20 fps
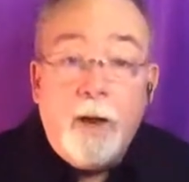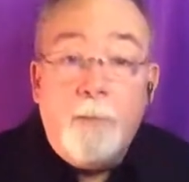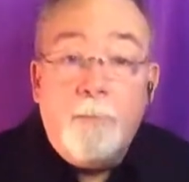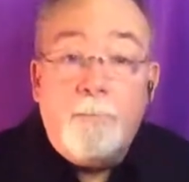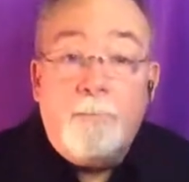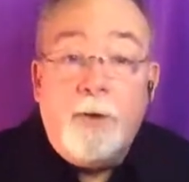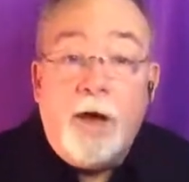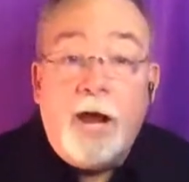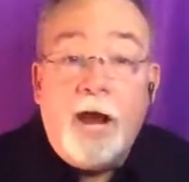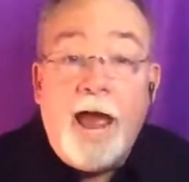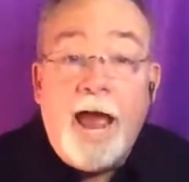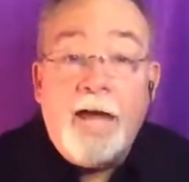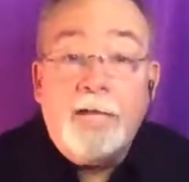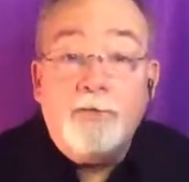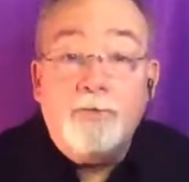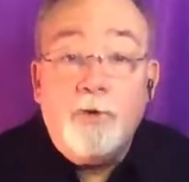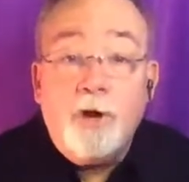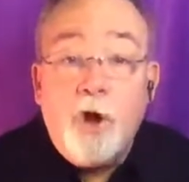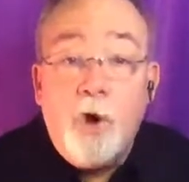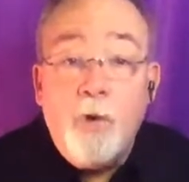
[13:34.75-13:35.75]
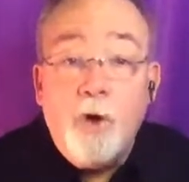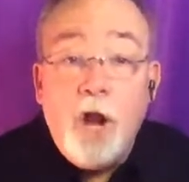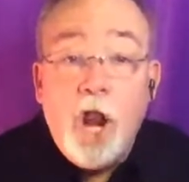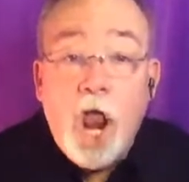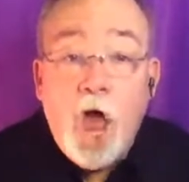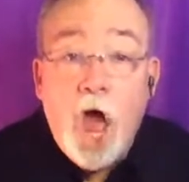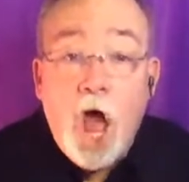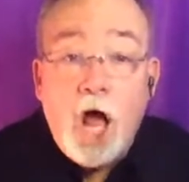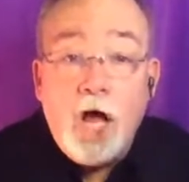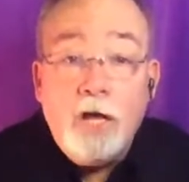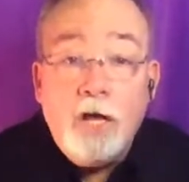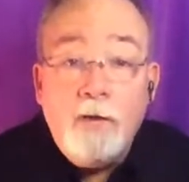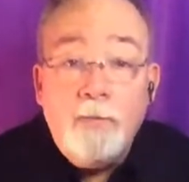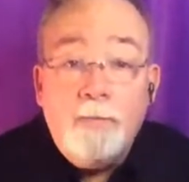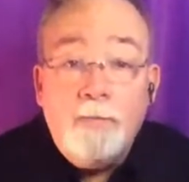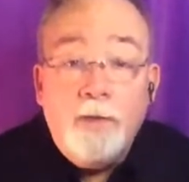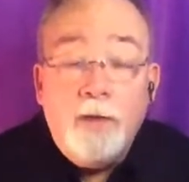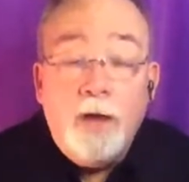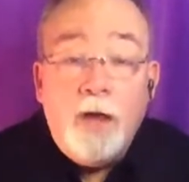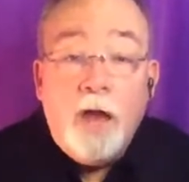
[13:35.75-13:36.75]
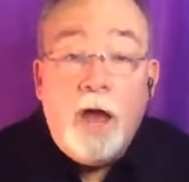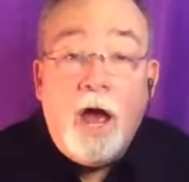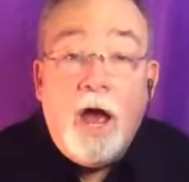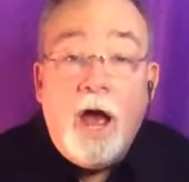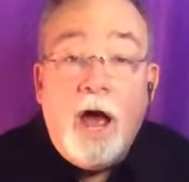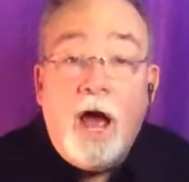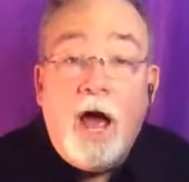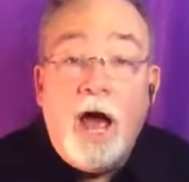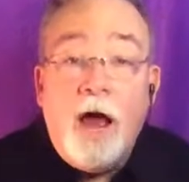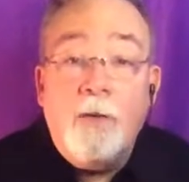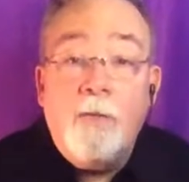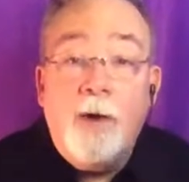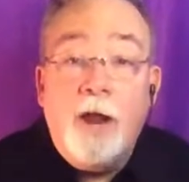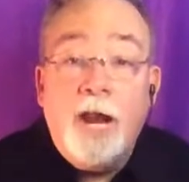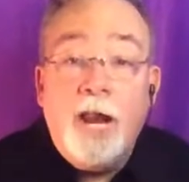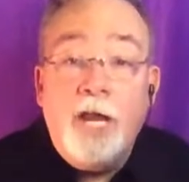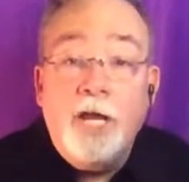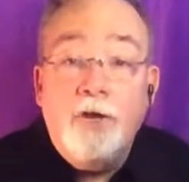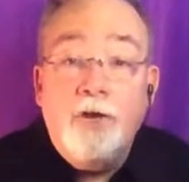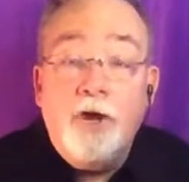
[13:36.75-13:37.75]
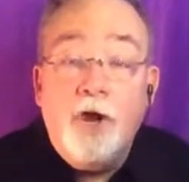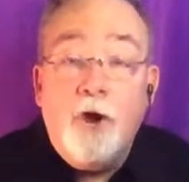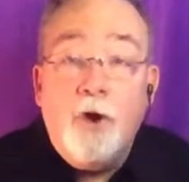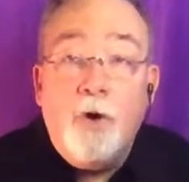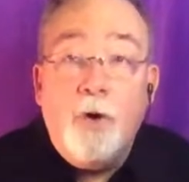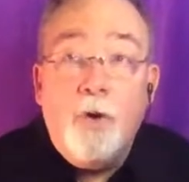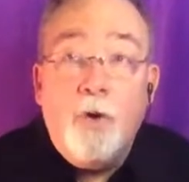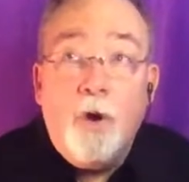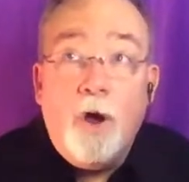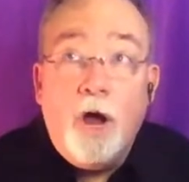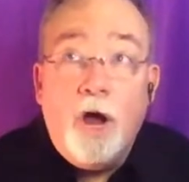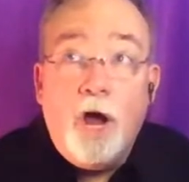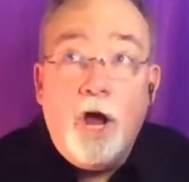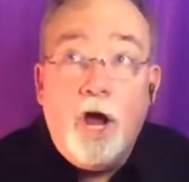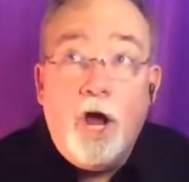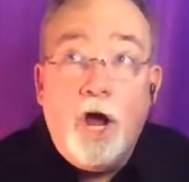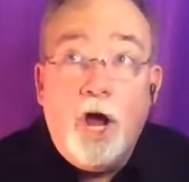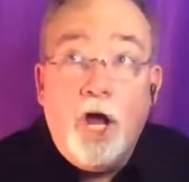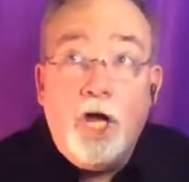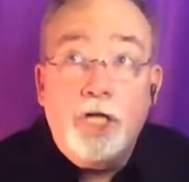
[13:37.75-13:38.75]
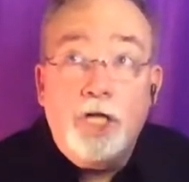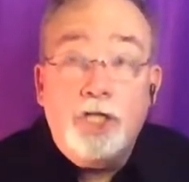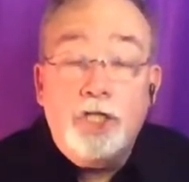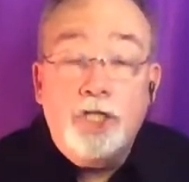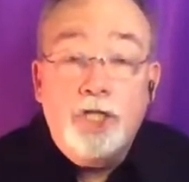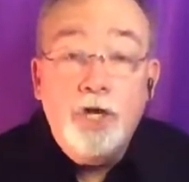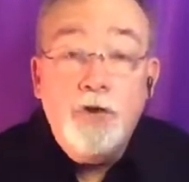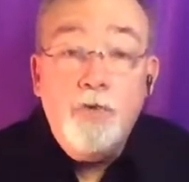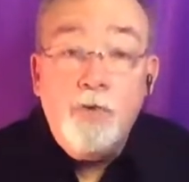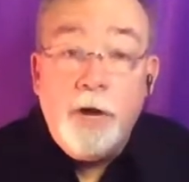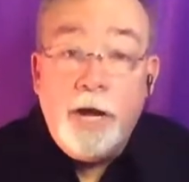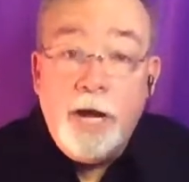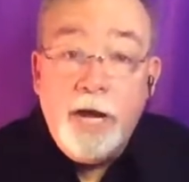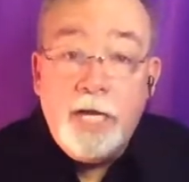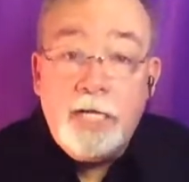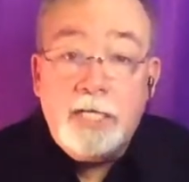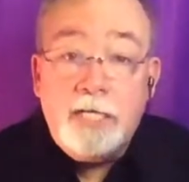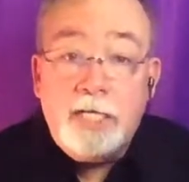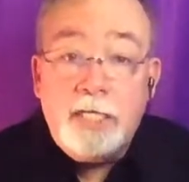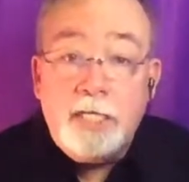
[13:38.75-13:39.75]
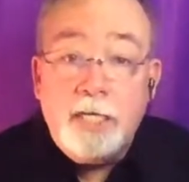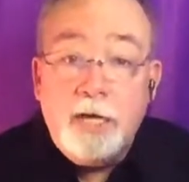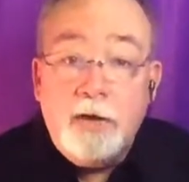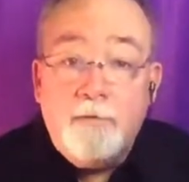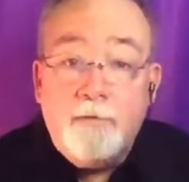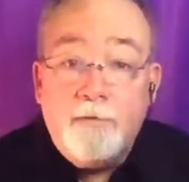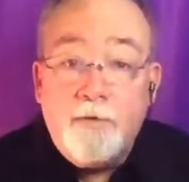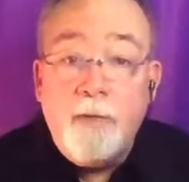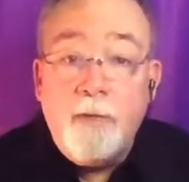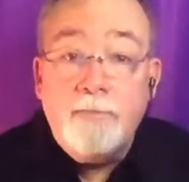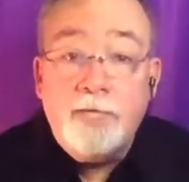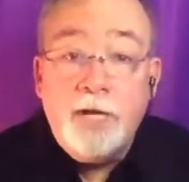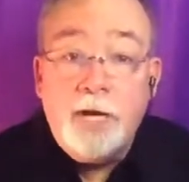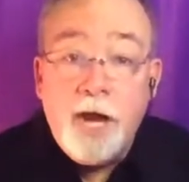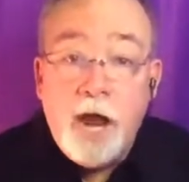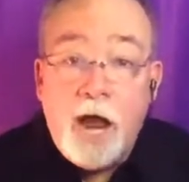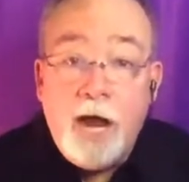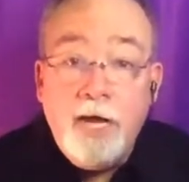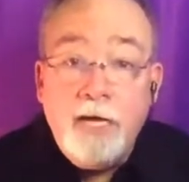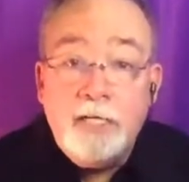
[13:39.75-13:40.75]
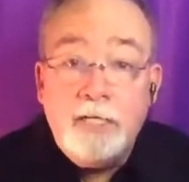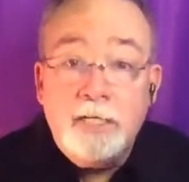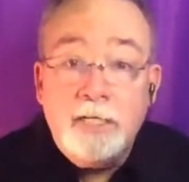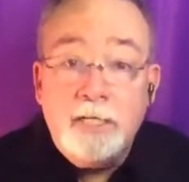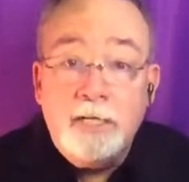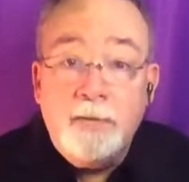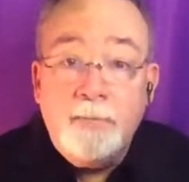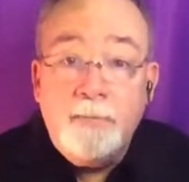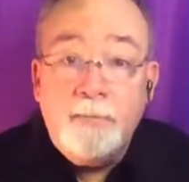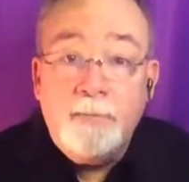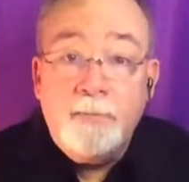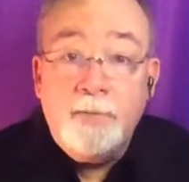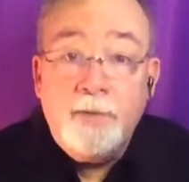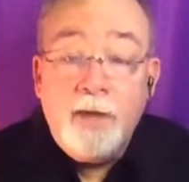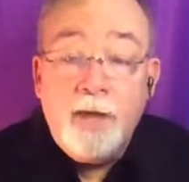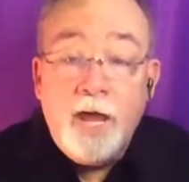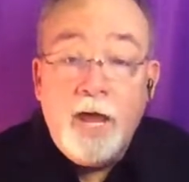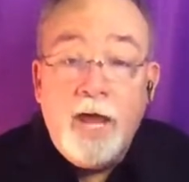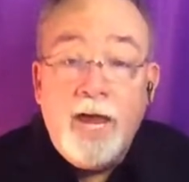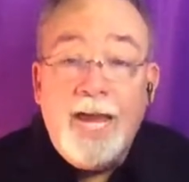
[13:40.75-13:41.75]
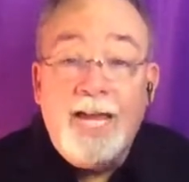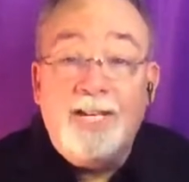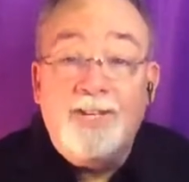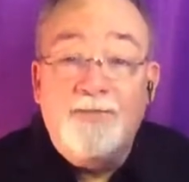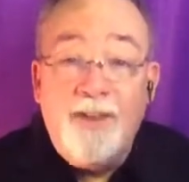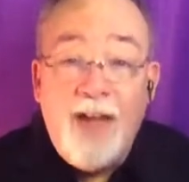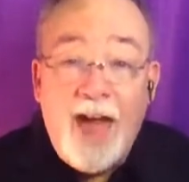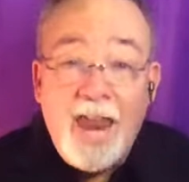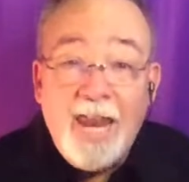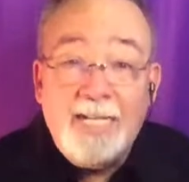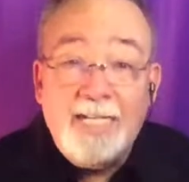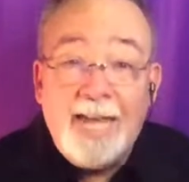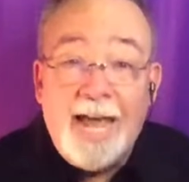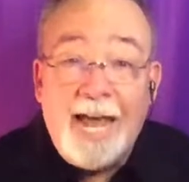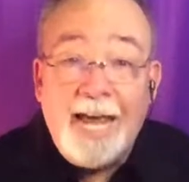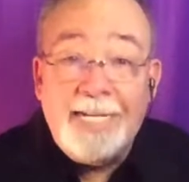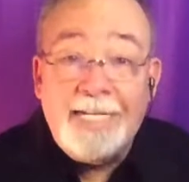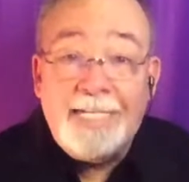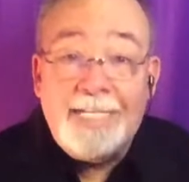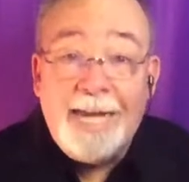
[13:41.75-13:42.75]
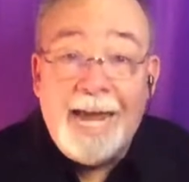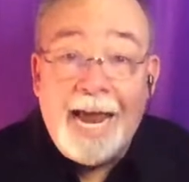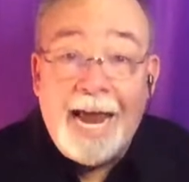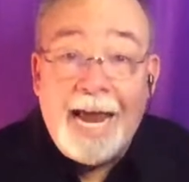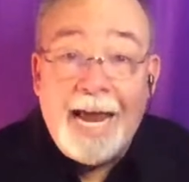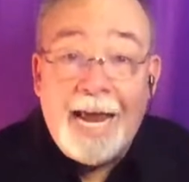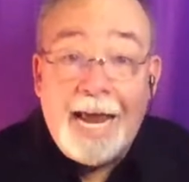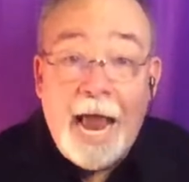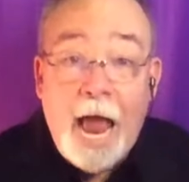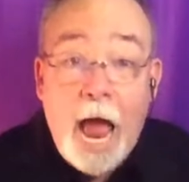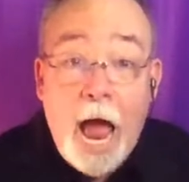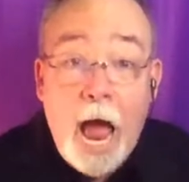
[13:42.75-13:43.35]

But as we're going along, I want to let you know 2 weeks from tonight is Valentine's Day.